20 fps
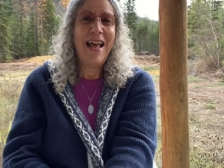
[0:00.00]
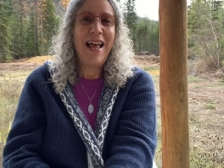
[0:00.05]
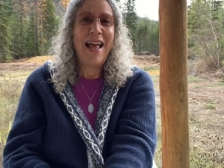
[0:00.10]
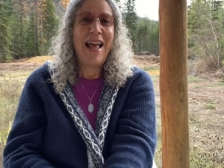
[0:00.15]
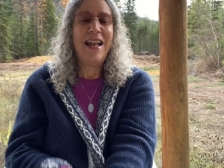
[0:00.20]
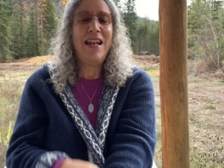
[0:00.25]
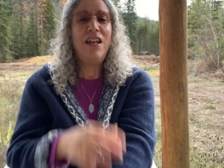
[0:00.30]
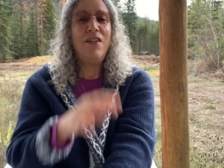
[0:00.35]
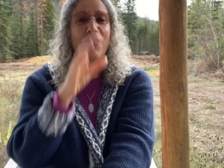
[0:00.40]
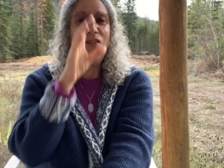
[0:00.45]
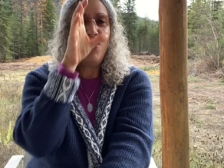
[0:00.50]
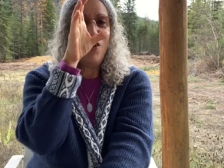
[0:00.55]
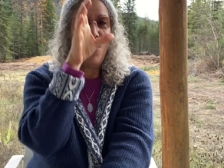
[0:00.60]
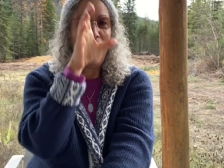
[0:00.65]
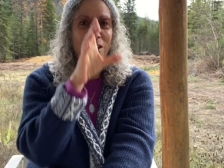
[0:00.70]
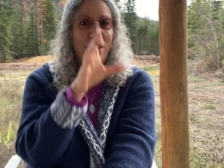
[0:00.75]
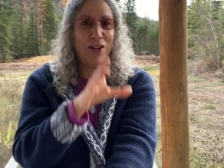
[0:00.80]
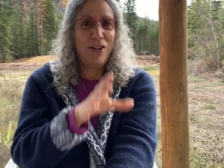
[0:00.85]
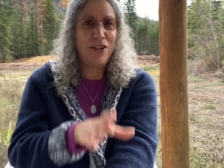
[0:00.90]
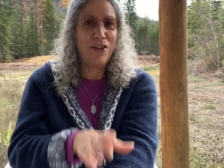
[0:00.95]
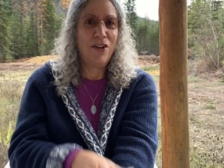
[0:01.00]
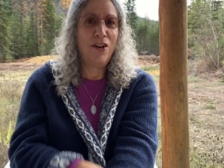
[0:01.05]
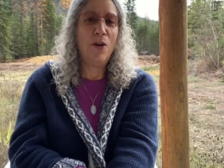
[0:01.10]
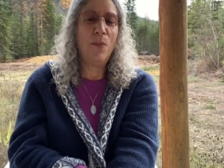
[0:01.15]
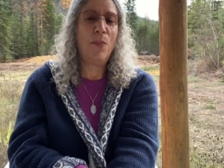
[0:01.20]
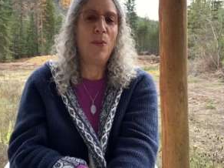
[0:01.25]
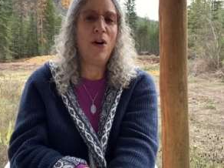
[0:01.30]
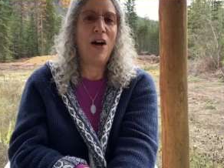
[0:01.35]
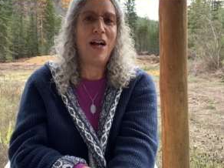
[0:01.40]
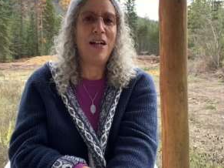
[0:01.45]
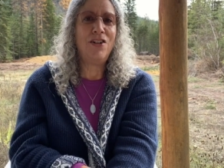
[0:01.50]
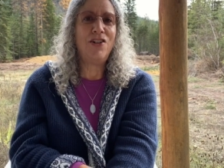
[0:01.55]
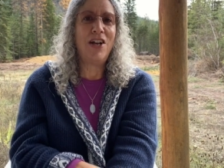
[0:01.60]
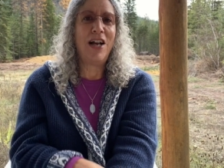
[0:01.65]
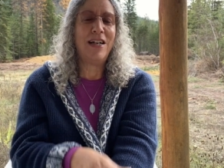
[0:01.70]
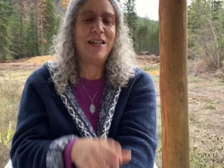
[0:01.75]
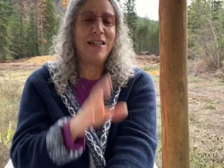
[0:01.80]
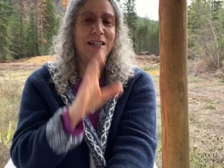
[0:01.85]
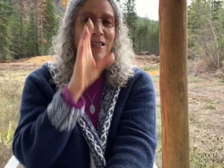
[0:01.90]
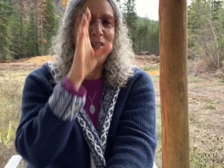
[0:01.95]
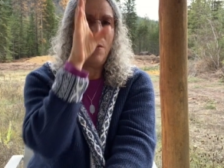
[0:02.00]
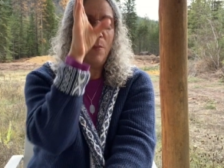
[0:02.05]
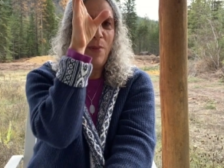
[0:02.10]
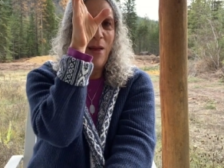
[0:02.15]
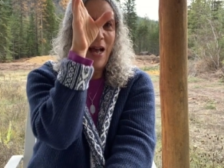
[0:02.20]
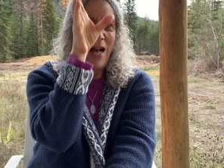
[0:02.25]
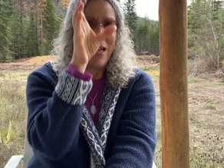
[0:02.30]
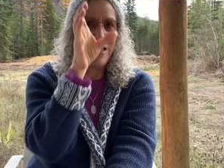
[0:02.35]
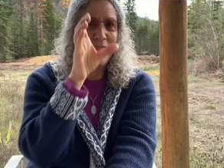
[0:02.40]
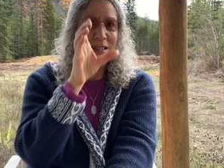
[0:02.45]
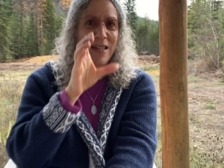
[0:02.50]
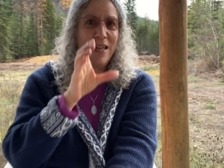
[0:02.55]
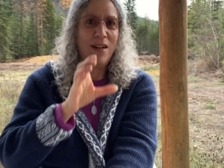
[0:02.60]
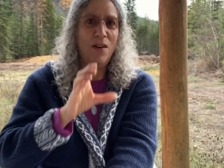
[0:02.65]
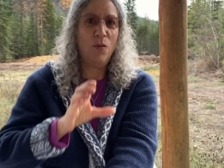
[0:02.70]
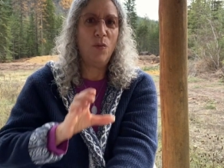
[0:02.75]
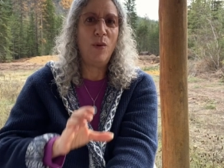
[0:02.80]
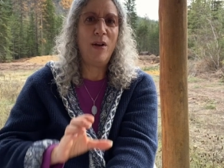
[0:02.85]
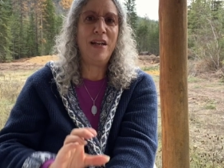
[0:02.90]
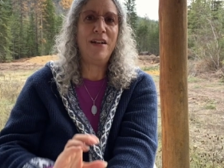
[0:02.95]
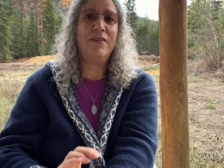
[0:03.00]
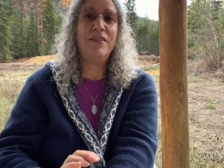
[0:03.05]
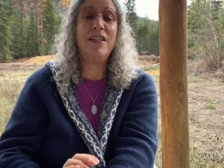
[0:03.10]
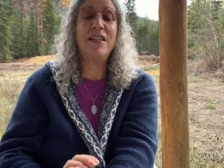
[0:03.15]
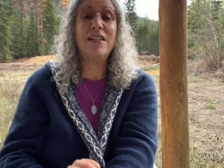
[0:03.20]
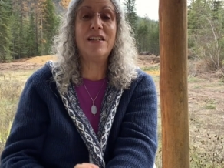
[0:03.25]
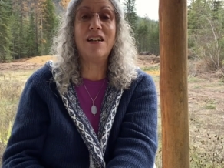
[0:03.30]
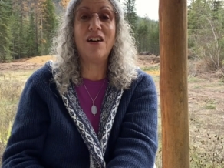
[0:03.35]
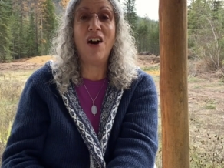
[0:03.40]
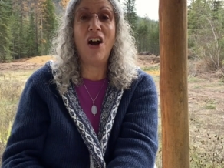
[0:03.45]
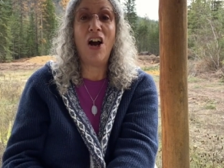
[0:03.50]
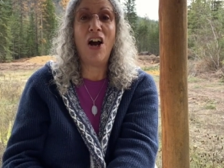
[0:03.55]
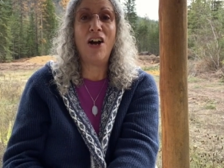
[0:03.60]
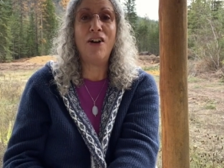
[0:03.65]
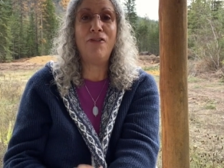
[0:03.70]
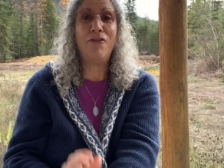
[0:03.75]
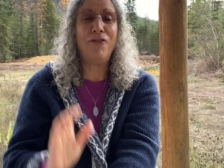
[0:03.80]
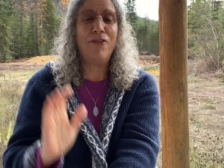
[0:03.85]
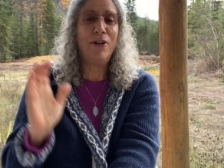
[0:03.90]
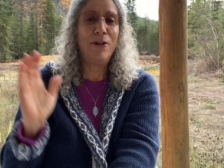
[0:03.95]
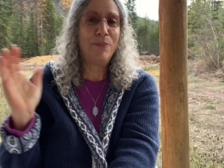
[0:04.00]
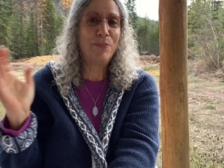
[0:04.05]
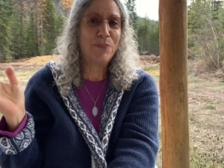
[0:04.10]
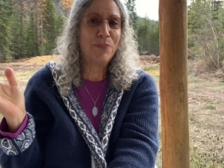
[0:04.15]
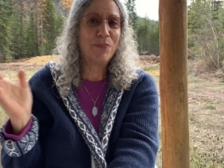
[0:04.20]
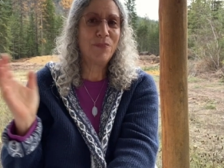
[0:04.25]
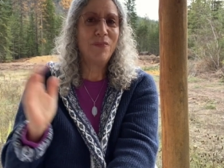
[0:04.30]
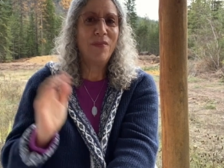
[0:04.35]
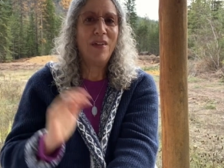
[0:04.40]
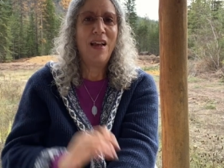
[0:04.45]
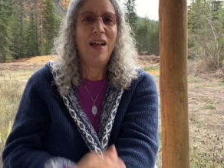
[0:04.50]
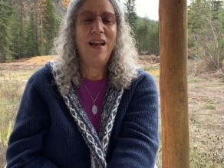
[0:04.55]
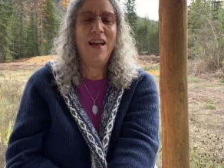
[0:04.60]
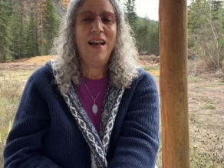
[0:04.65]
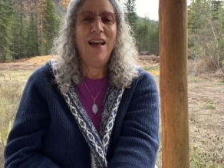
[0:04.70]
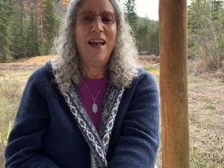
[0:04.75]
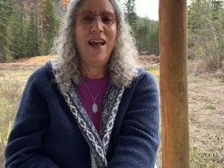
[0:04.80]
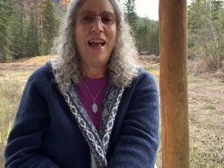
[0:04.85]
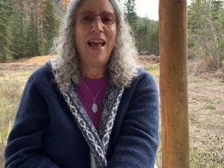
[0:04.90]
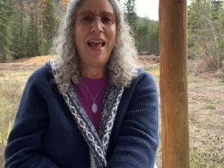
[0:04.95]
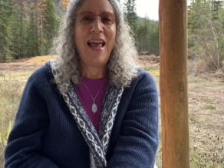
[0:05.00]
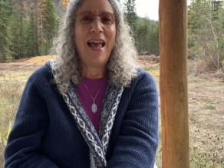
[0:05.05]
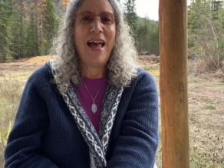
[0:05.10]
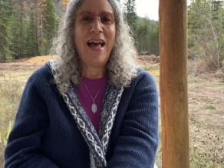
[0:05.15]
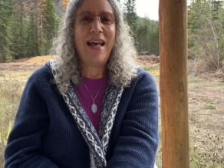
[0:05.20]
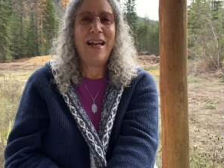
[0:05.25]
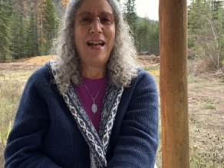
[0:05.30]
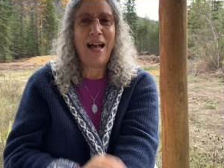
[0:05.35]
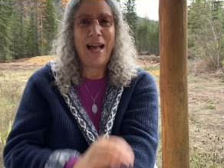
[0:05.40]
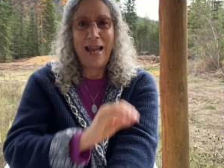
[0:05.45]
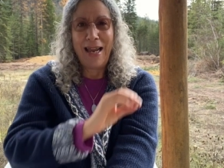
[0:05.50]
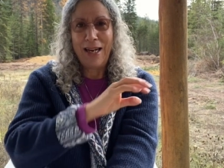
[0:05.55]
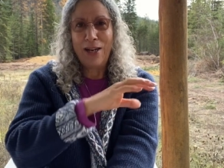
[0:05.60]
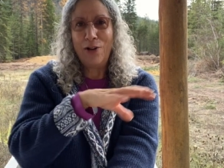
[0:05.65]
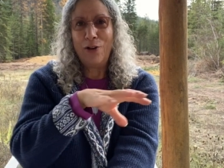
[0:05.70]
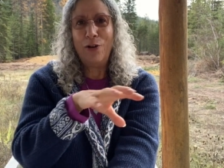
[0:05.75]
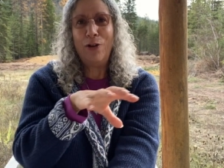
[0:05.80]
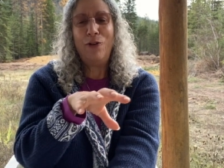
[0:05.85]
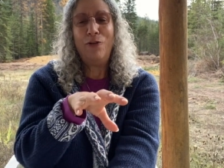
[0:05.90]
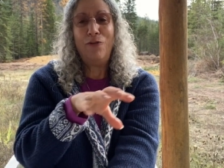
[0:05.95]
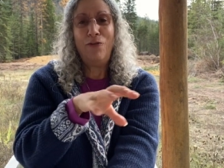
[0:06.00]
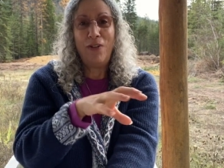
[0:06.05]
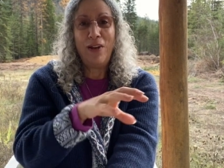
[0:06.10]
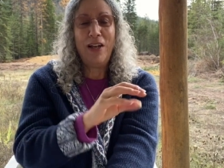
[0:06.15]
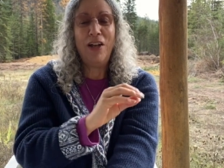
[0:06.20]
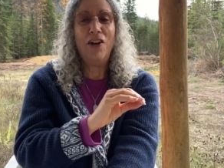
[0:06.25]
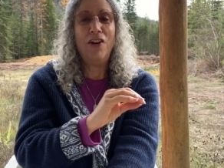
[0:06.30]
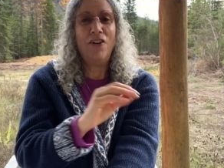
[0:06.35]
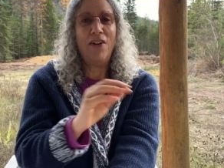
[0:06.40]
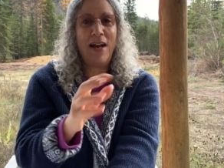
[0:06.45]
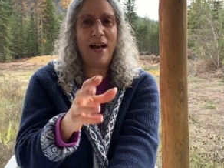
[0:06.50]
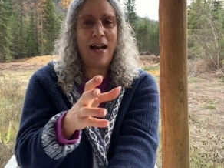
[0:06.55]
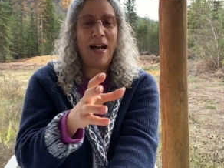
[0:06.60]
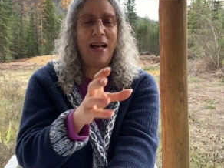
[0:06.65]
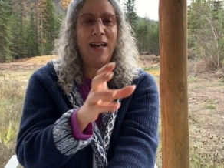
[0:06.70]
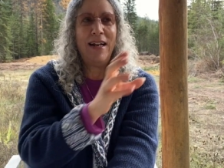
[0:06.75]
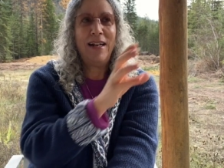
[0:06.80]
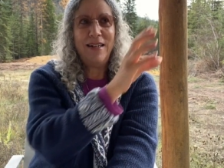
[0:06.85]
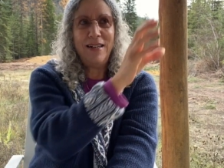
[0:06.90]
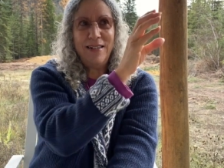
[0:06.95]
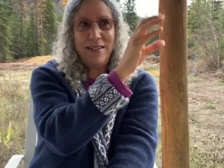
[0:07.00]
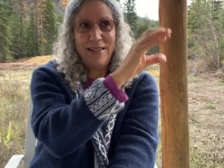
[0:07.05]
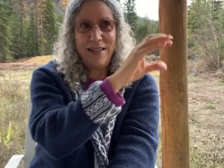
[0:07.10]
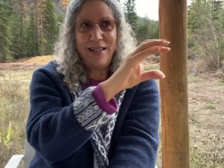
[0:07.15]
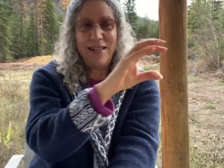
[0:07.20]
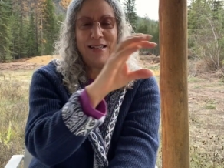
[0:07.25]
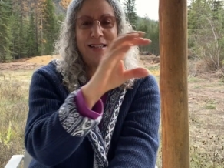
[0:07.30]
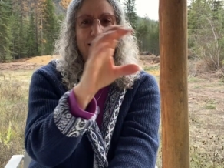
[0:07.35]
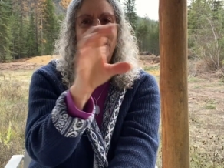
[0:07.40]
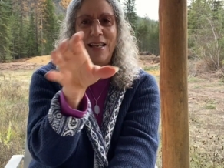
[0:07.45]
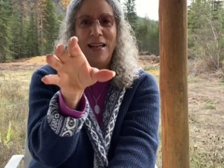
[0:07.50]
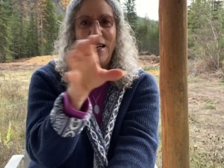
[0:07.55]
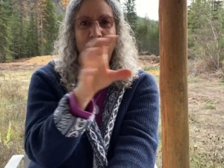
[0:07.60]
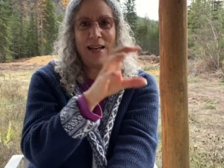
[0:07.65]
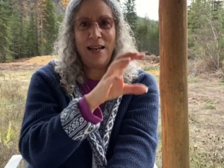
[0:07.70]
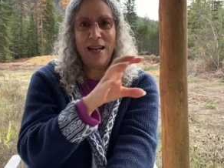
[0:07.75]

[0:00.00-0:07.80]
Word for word: And even though I looked at her project, it's a basket weave scarf. And I could figure out and see